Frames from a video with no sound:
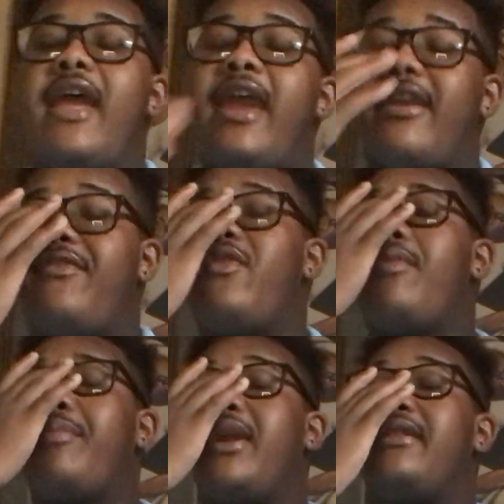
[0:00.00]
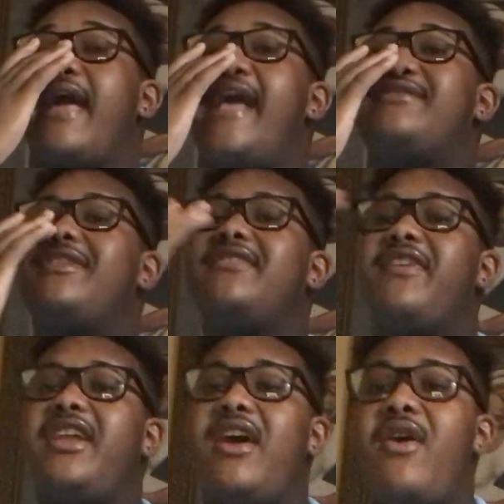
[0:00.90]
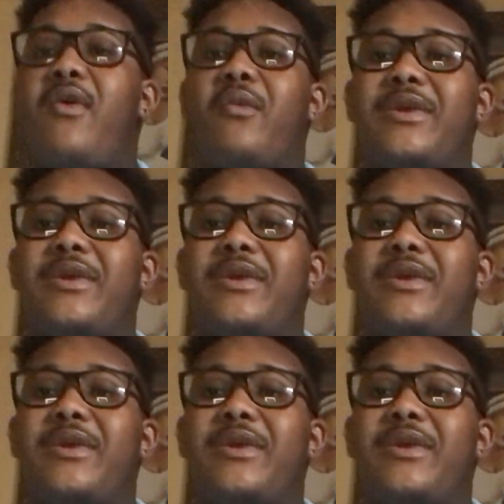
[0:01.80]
And if you remember in last week's video,